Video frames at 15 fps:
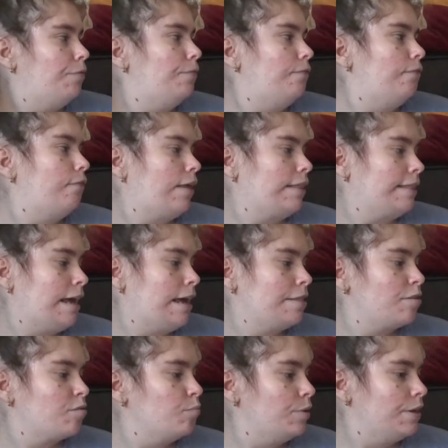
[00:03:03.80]

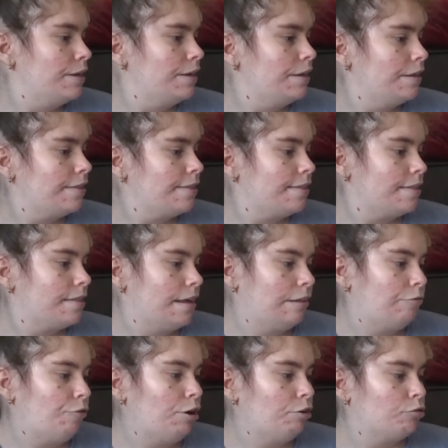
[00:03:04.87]
Fantastic Beasts
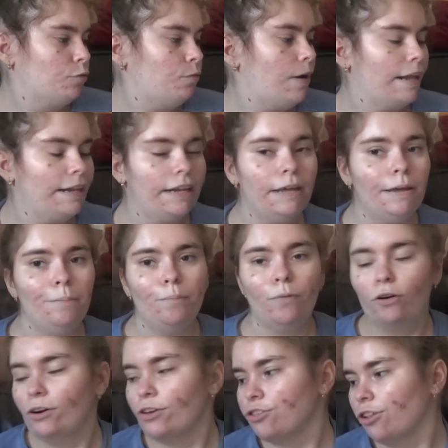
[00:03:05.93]
and Where to Find Them
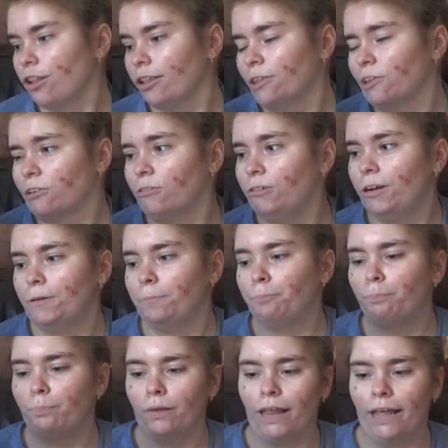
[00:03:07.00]
original
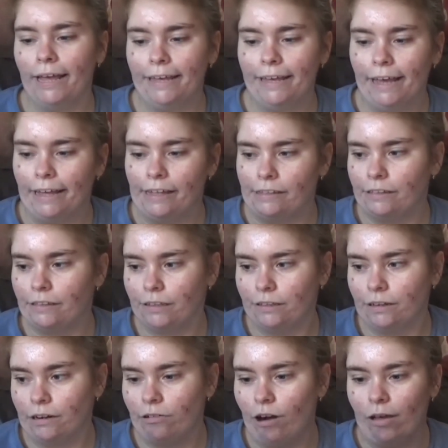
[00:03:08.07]
screenplay and
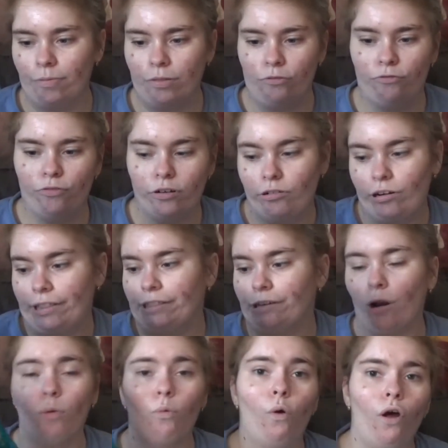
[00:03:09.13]
The Crimes of
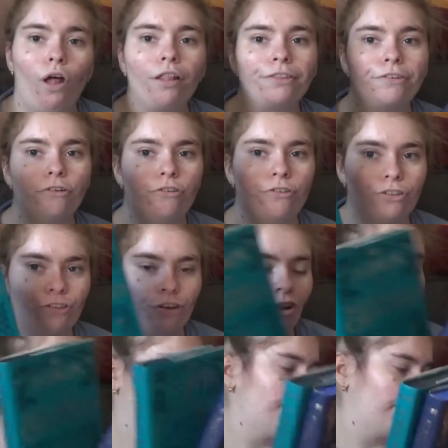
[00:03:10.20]
Grindelwald original
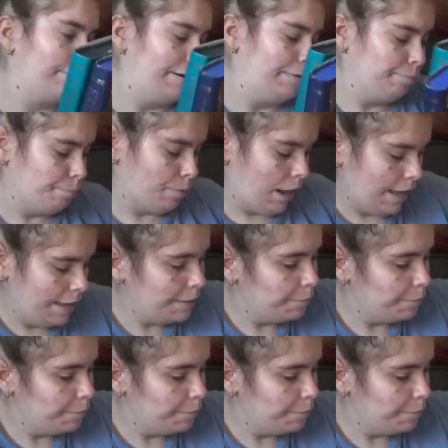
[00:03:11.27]
screenplay.